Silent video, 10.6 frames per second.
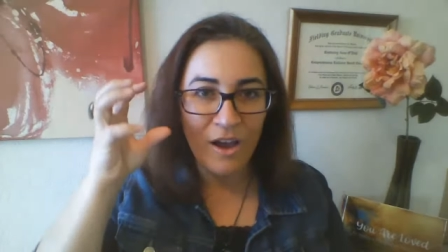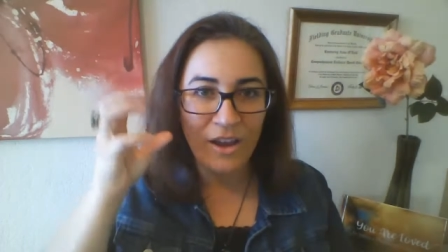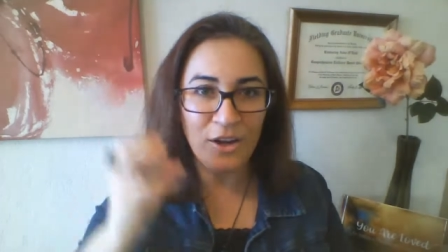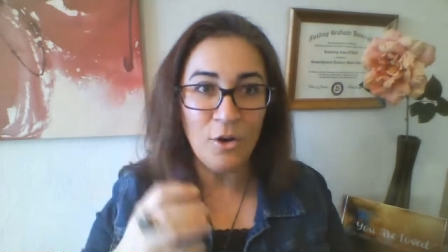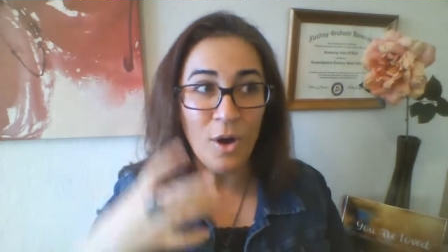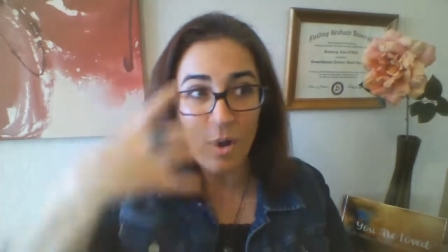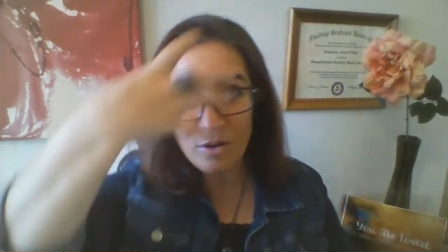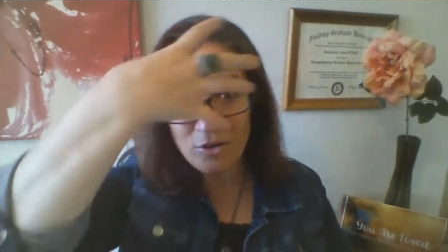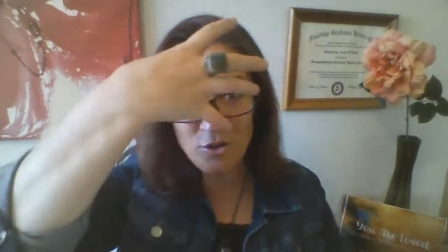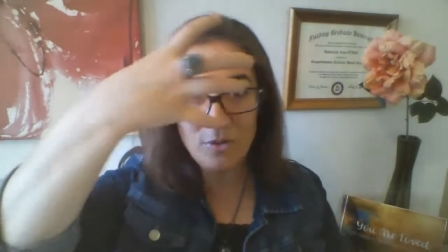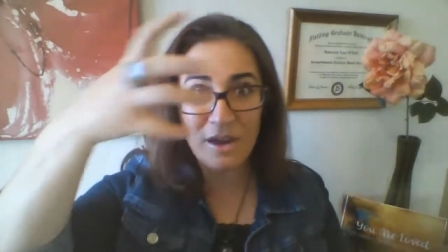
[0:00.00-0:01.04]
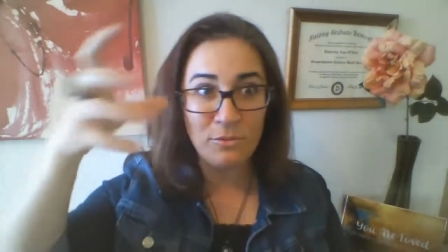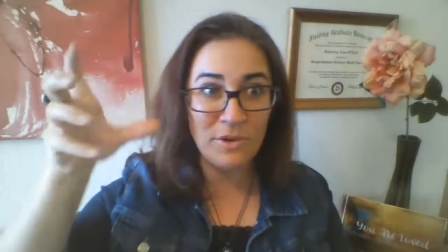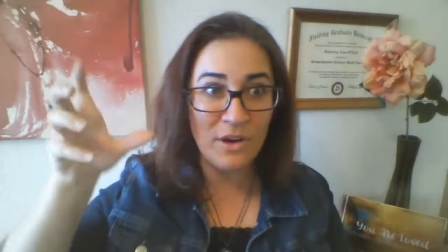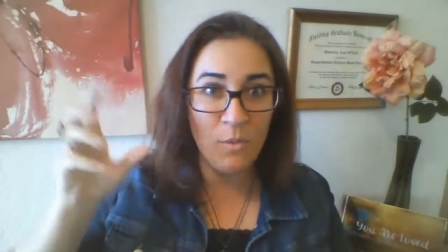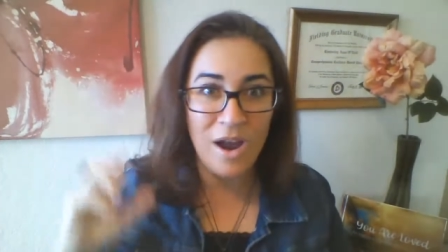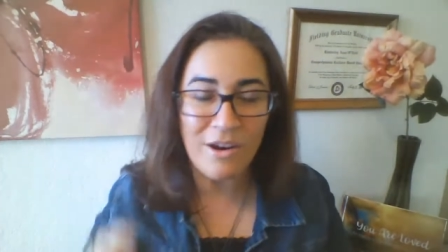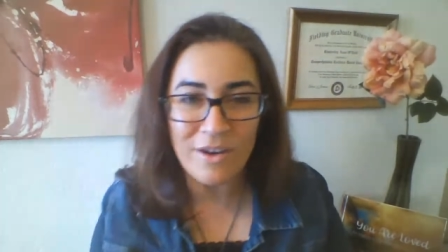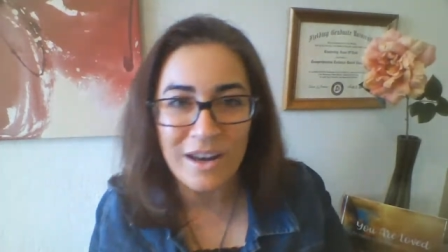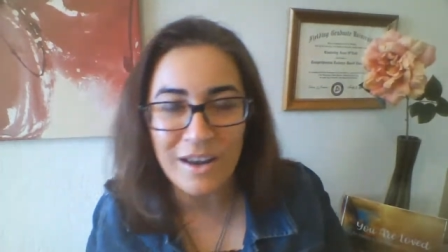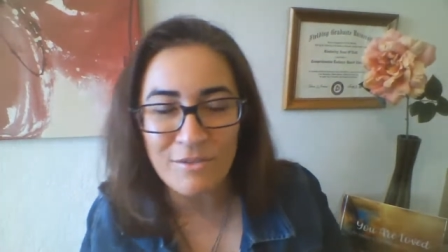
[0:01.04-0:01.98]
you know, do that
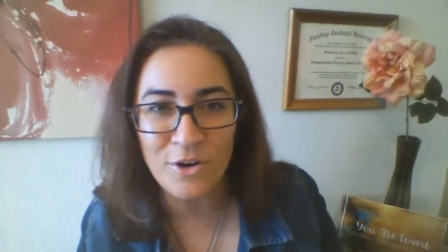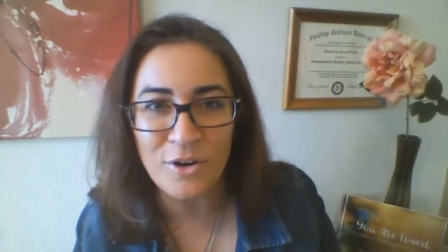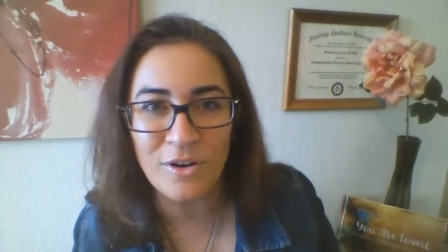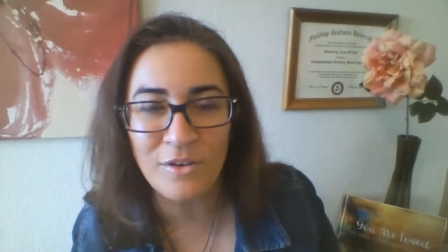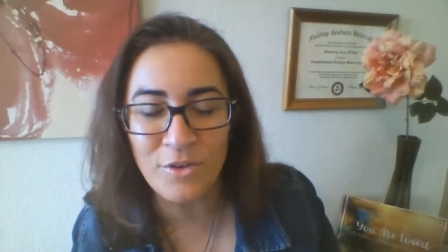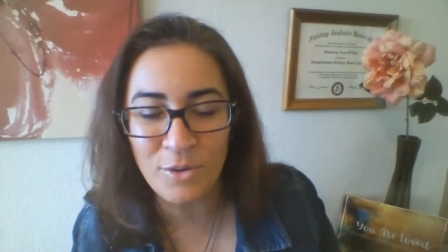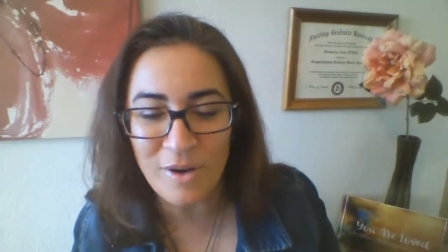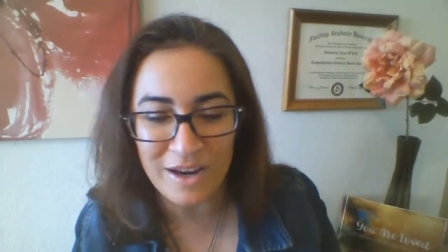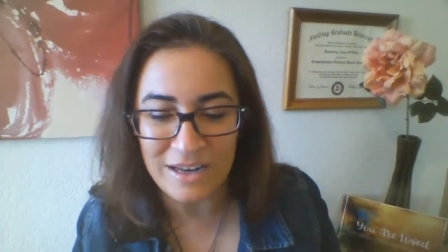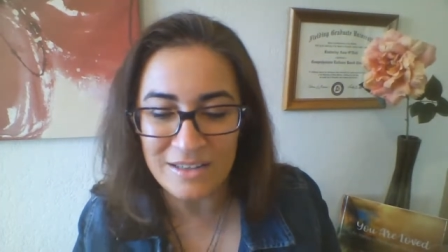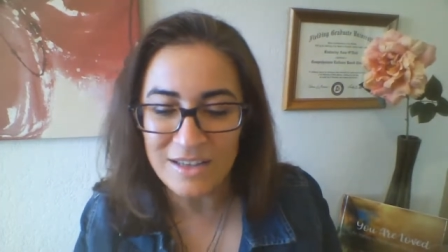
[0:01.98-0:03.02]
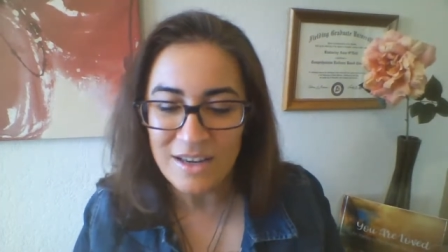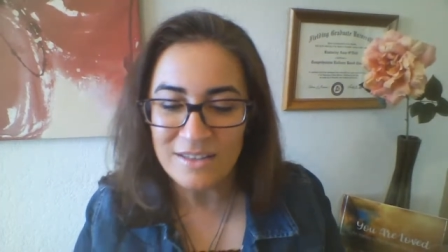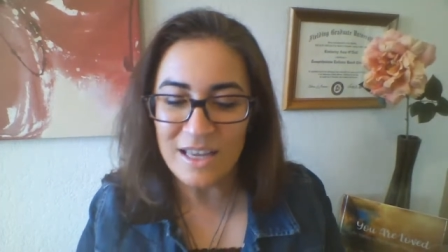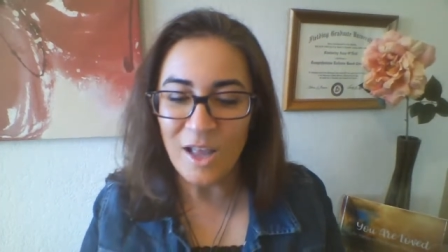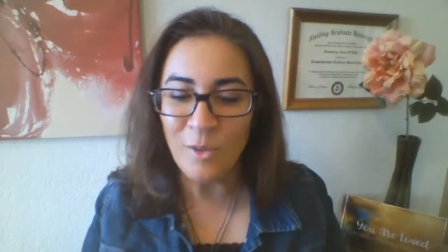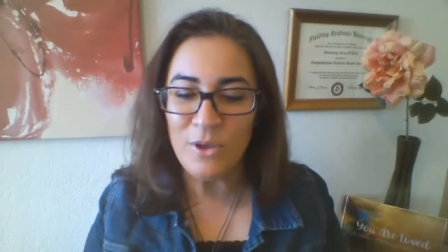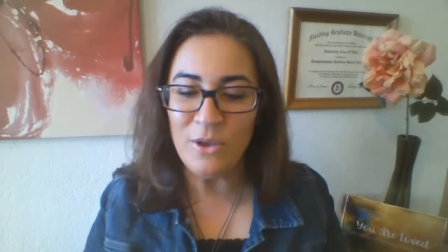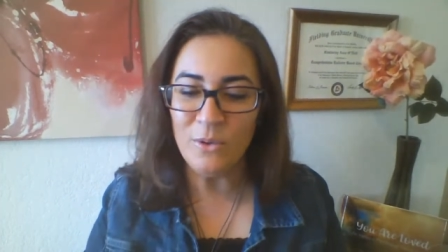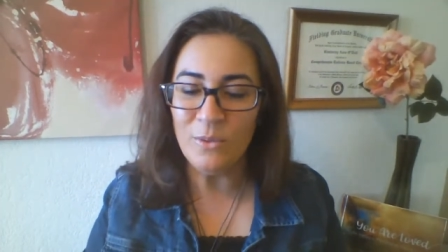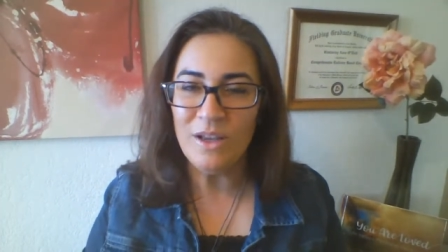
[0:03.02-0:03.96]
rewiring of your of your mind to help
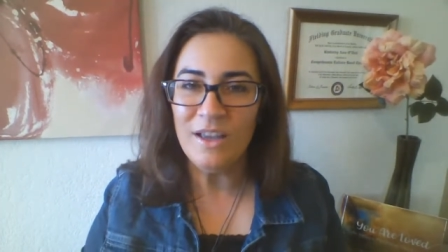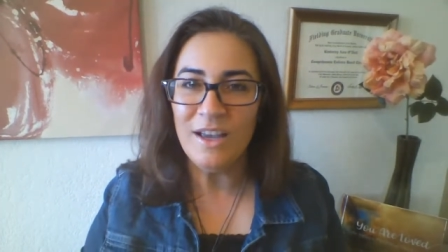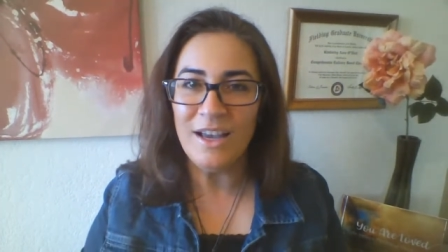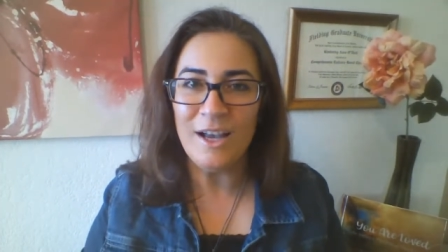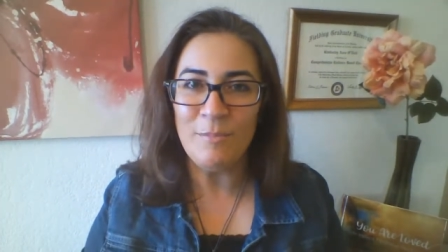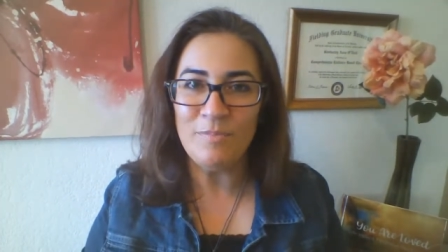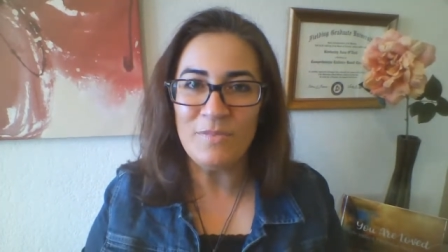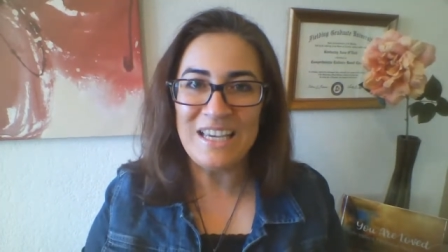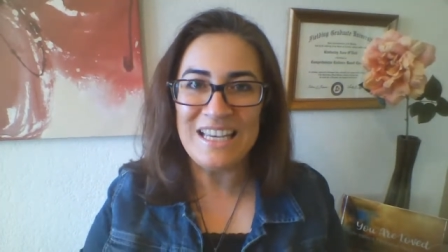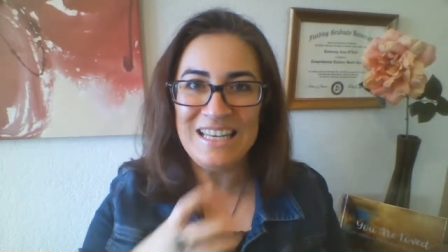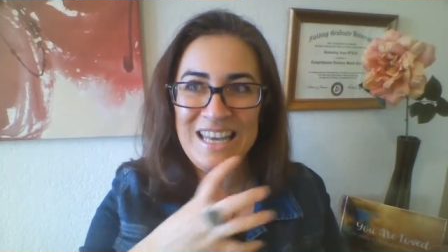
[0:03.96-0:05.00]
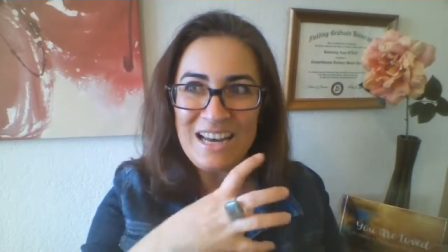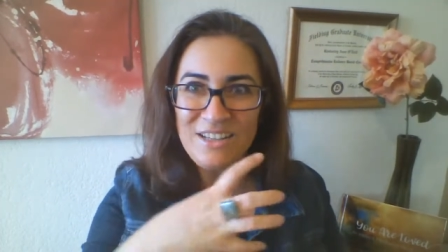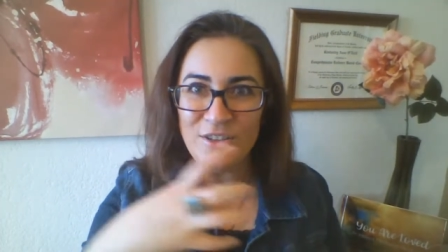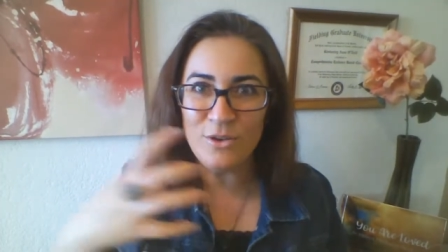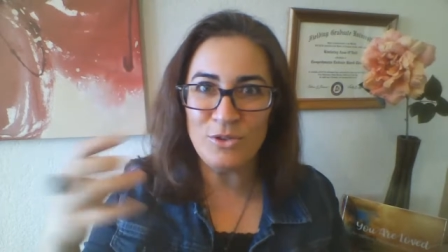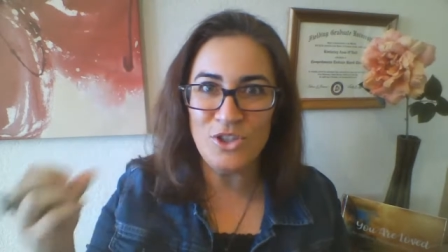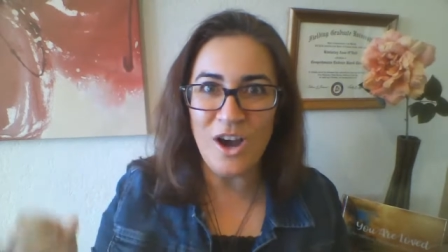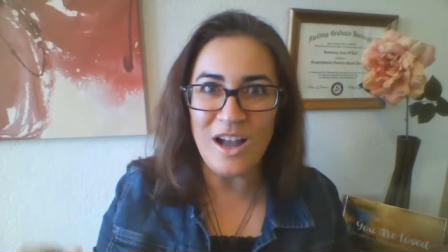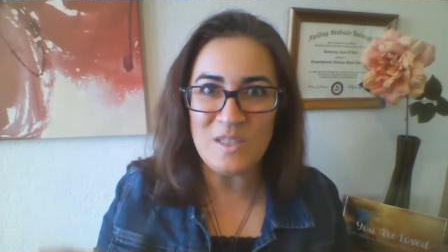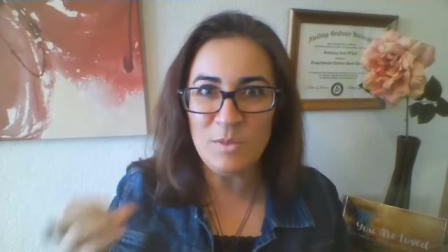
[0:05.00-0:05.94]
you Um, connect those
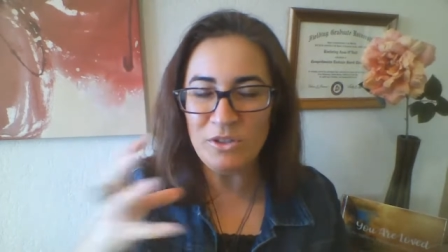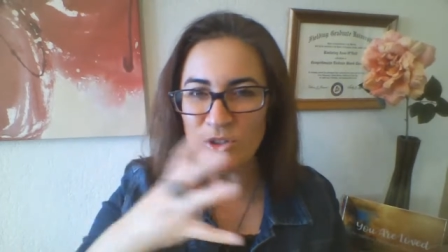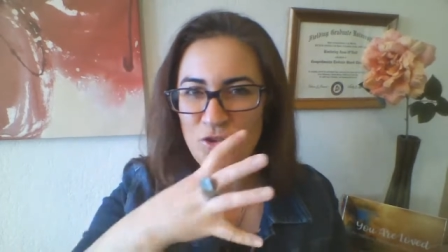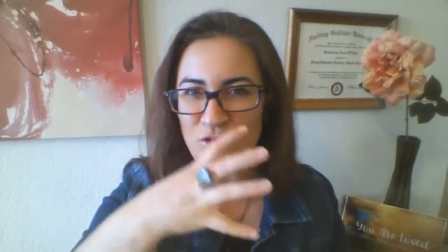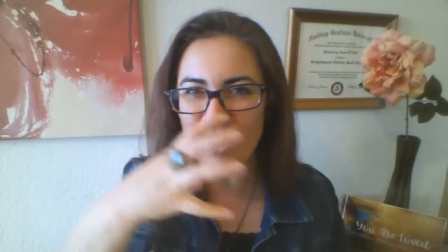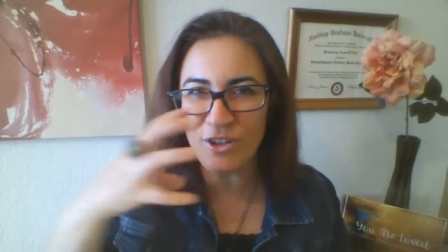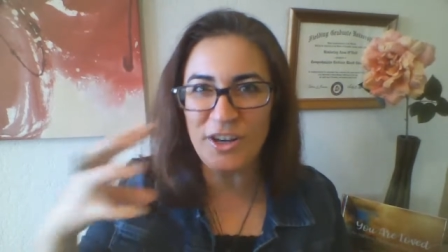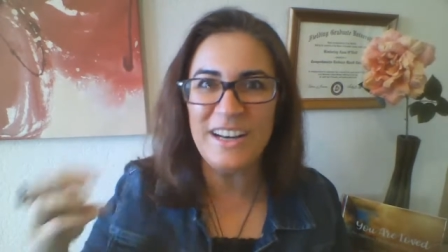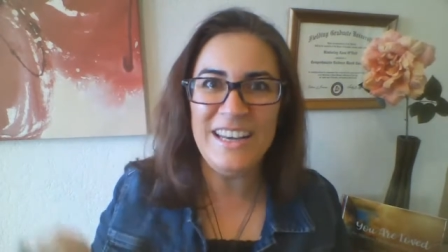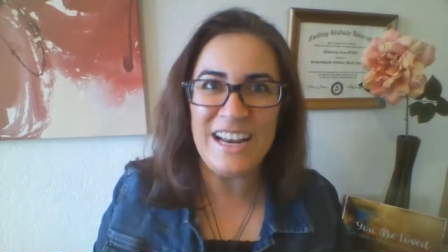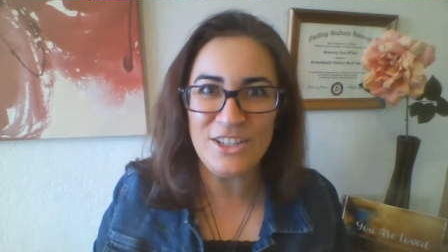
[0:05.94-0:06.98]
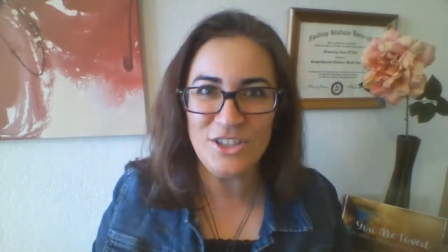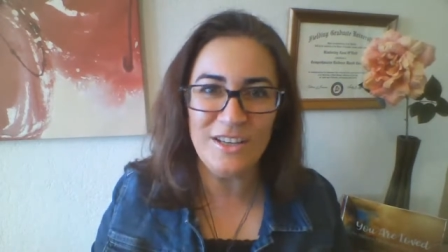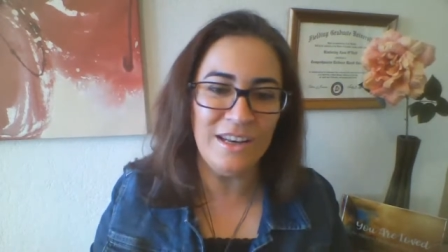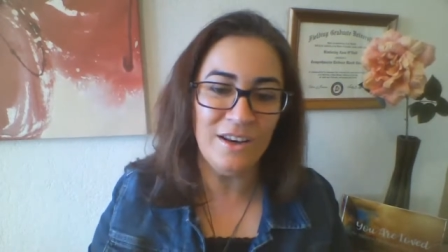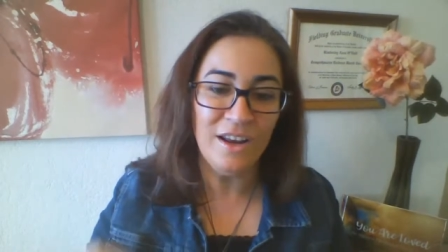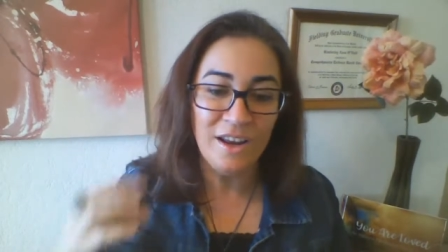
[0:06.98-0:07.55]
dots, build a stronger connection and